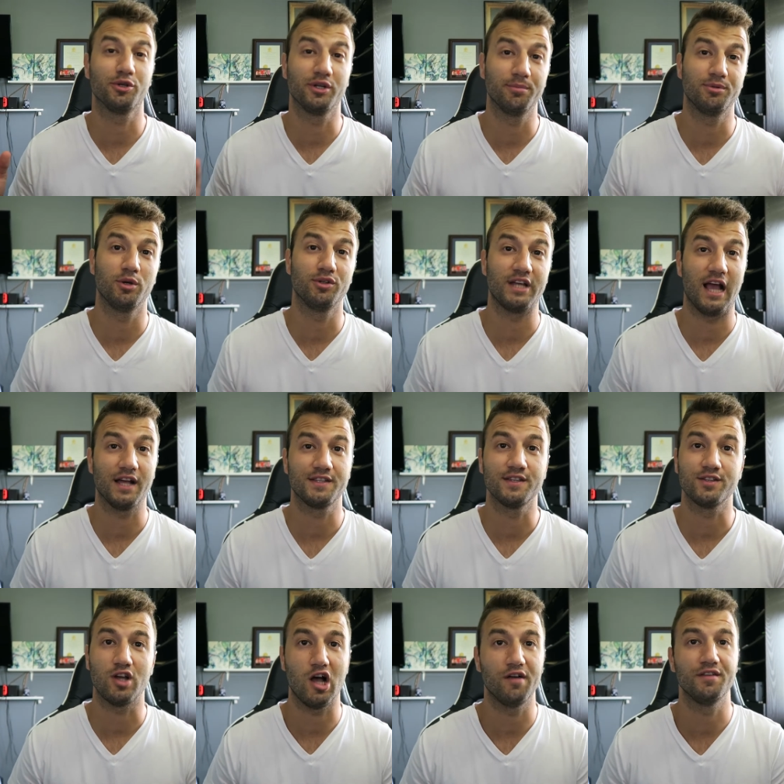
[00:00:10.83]
crypto
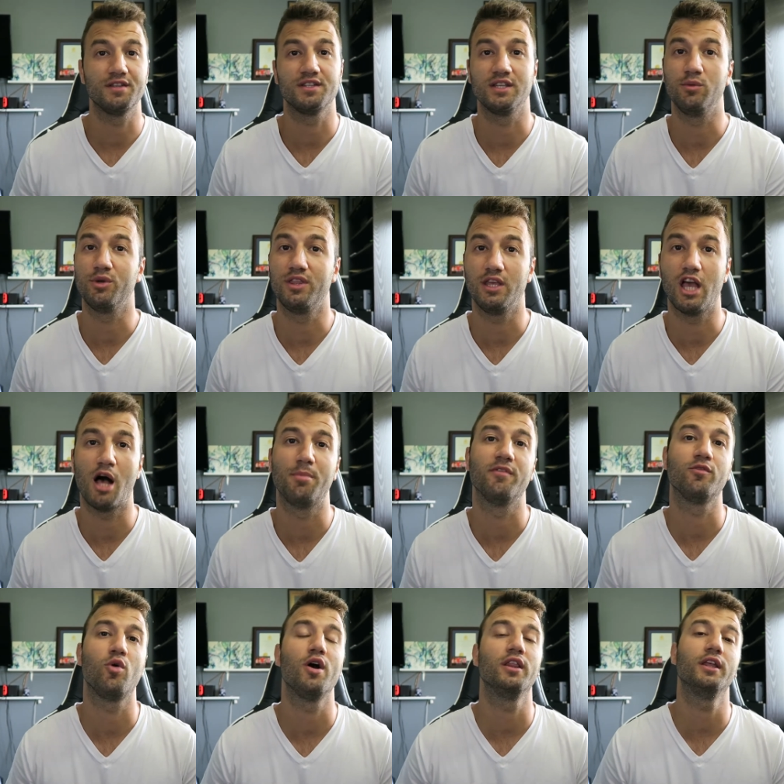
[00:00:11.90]
taxes, obviously, with the help
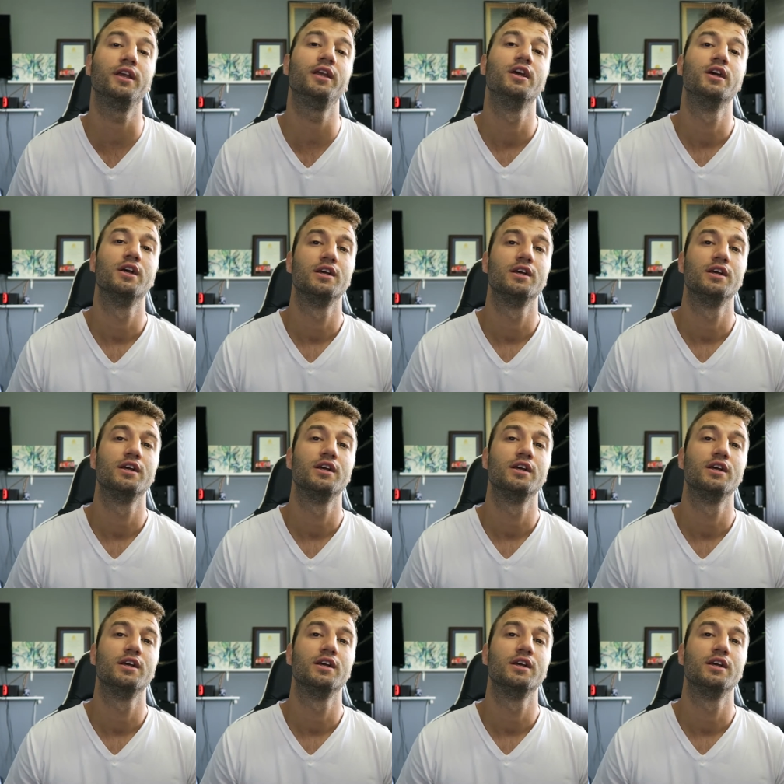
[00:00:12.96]
of Koinly.